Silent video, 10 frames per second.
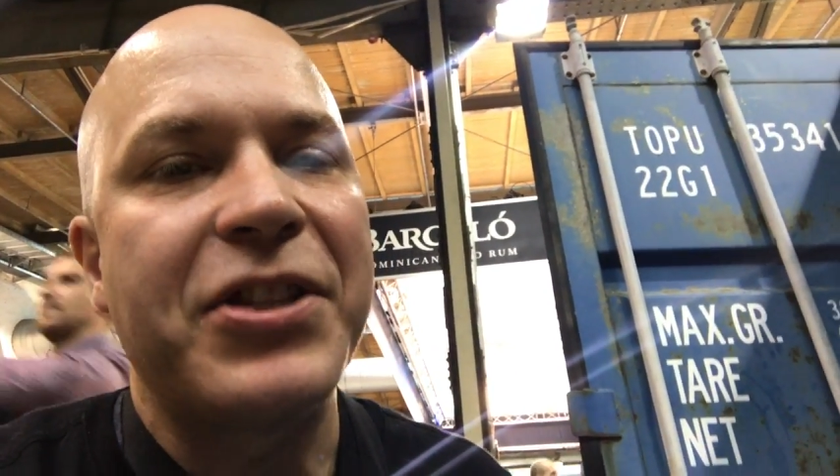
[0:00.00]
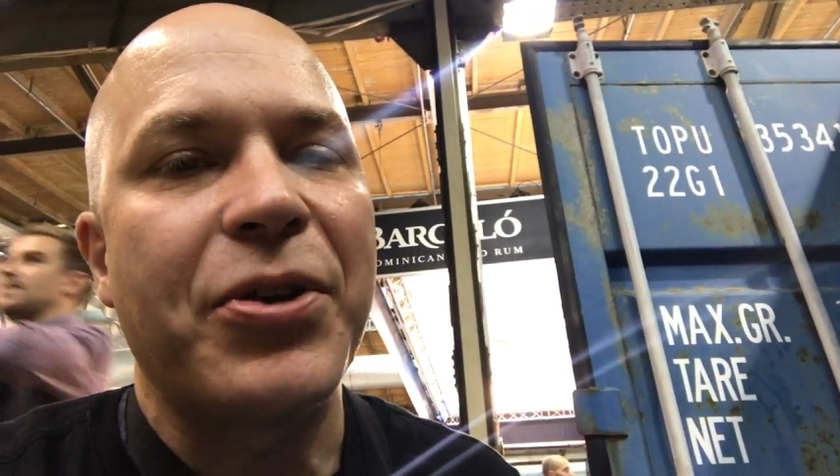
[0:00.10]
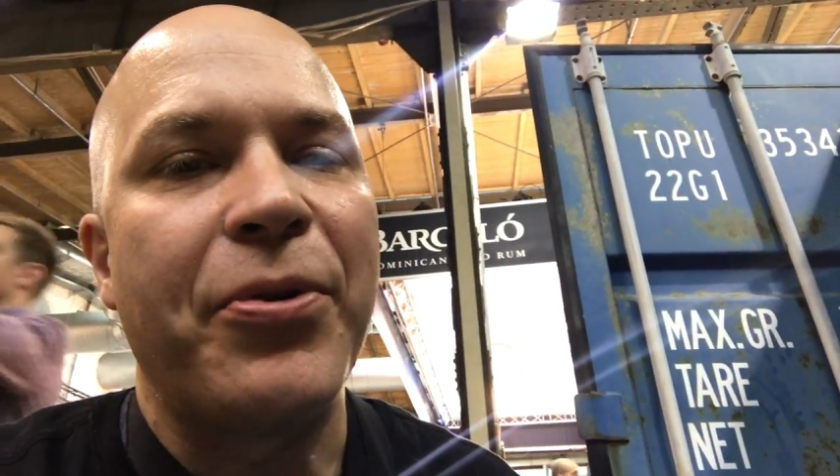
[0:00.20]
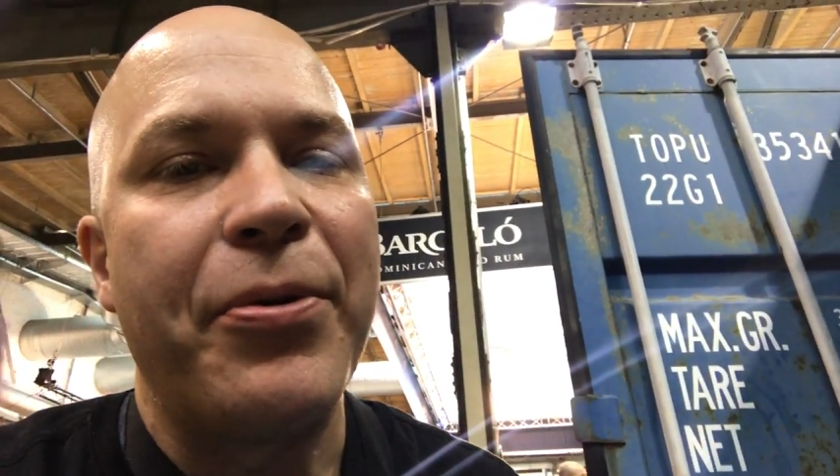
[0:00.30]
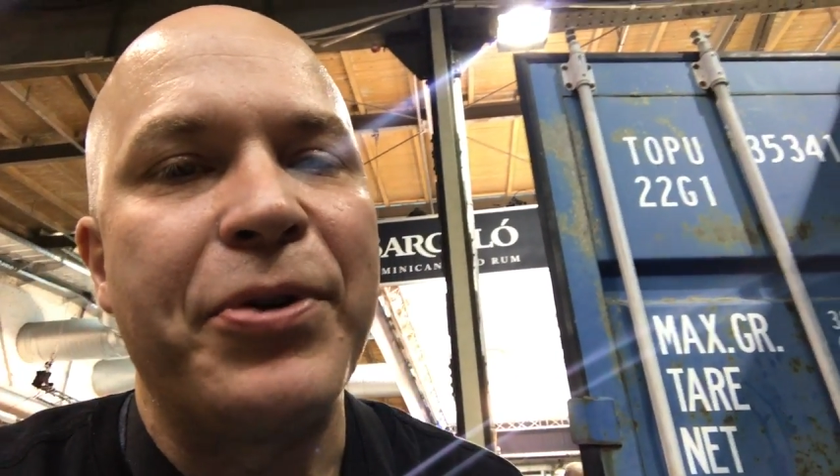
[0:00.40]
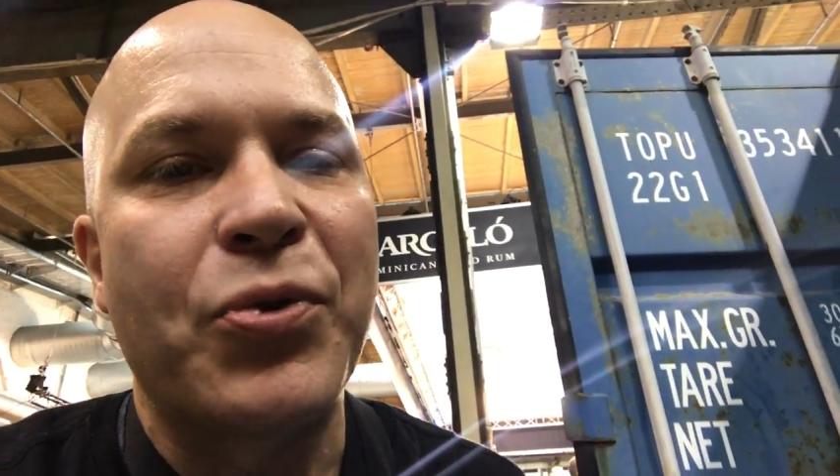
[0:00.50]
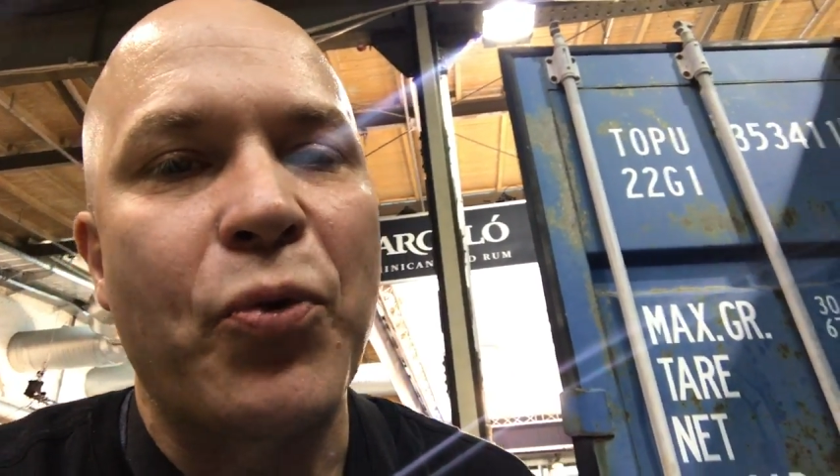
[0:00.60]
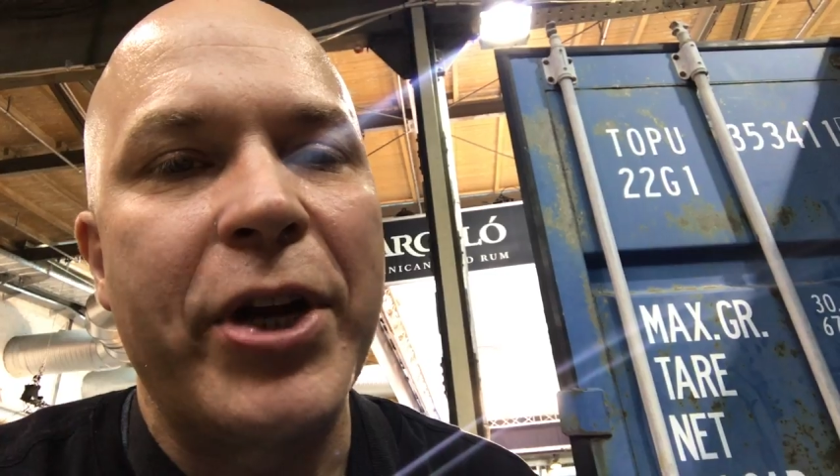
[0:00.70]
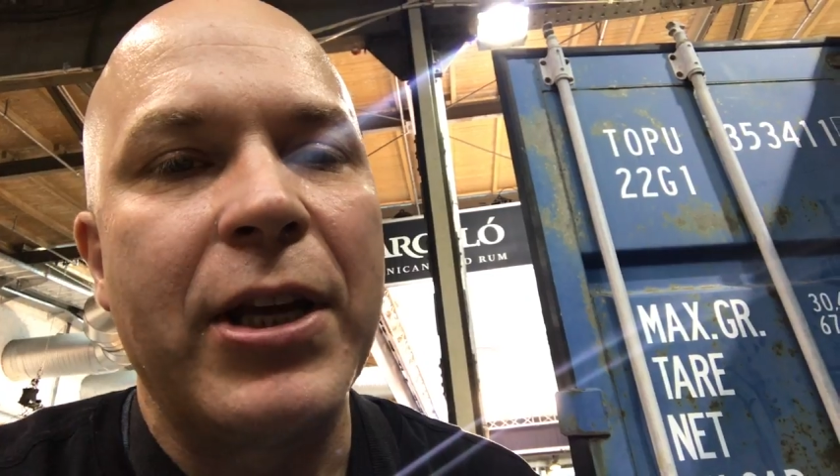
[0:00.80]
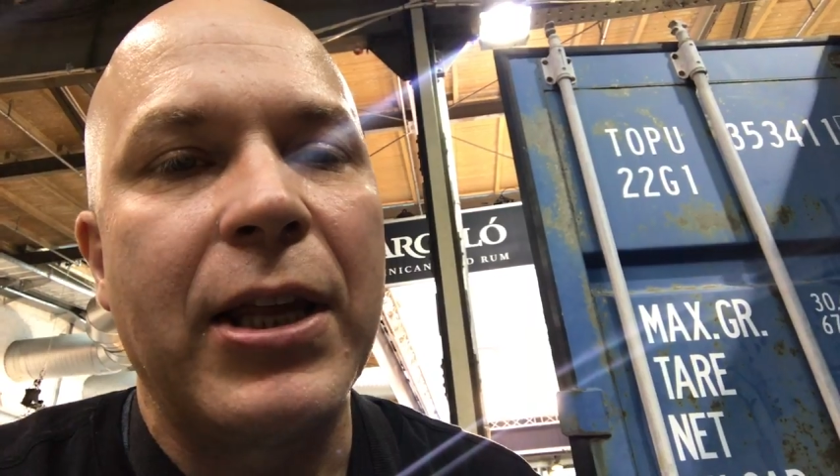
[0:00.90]
so it was
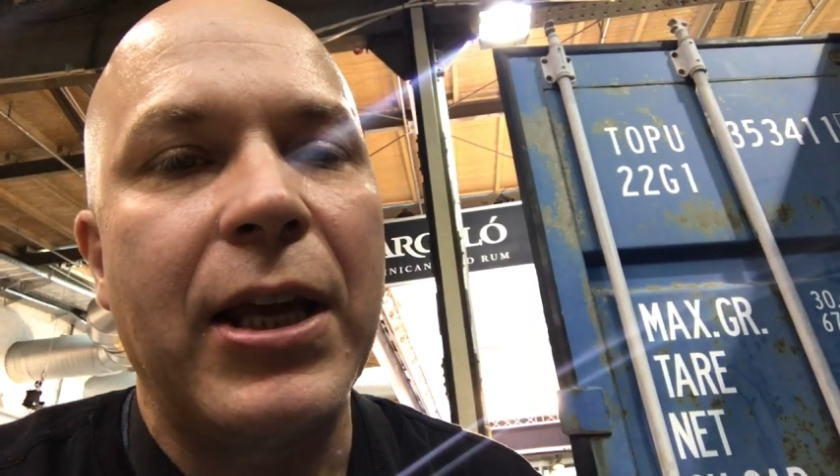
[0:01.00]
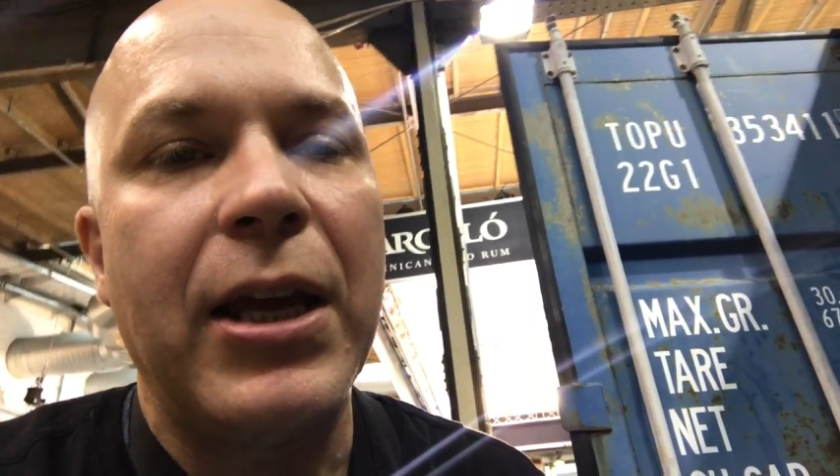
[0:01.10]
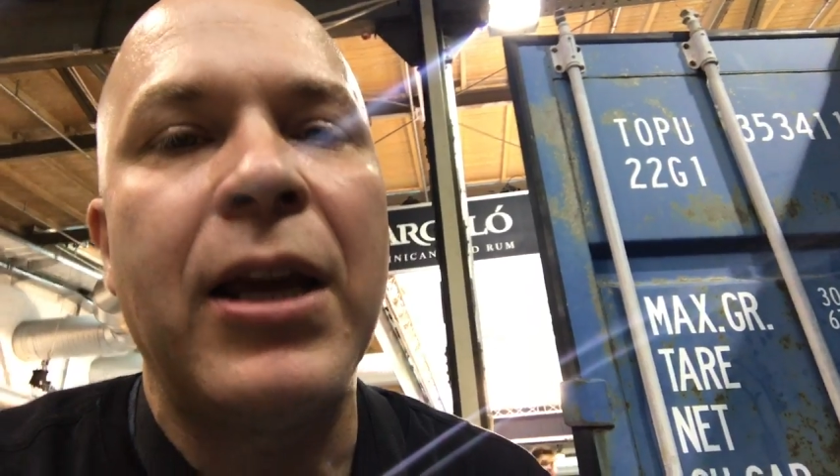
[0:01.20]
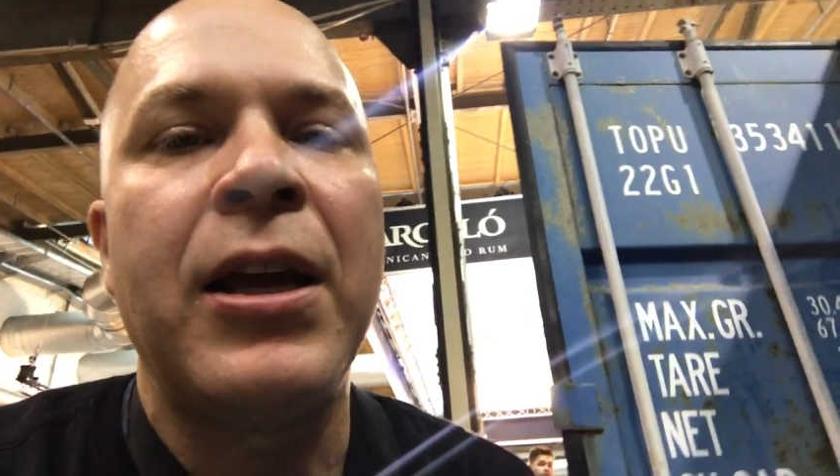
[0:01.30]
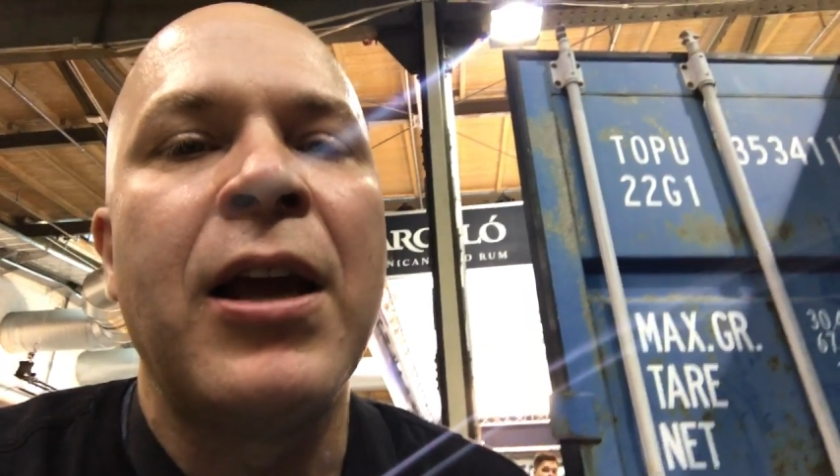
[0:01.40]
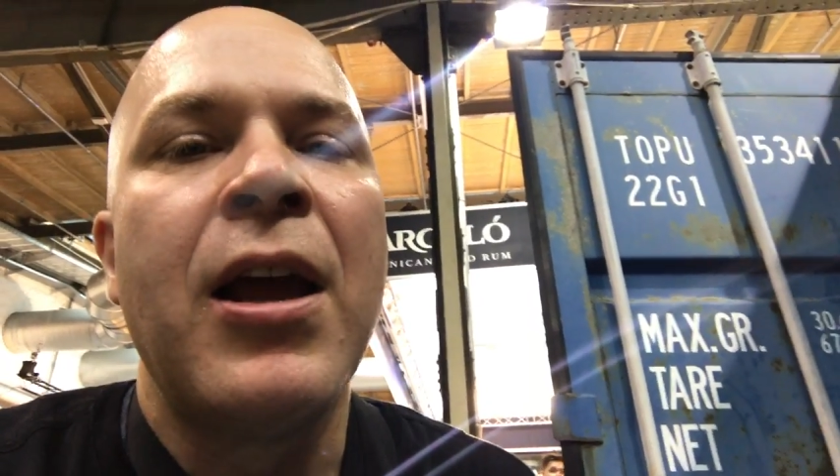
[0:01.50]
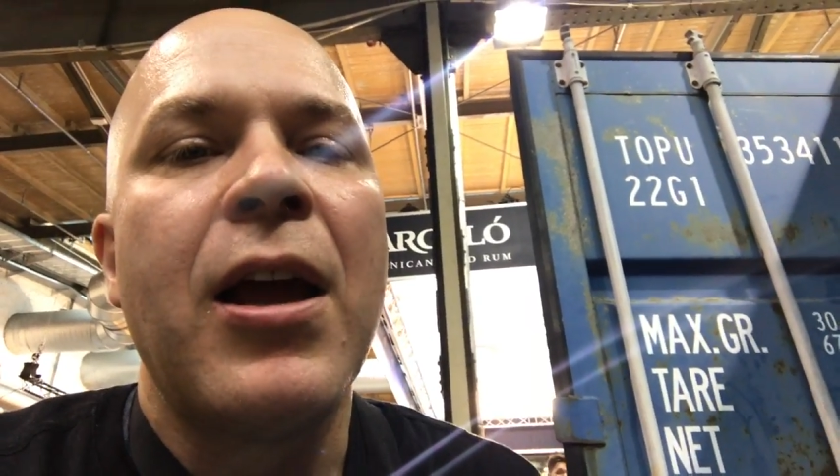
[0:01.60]
really,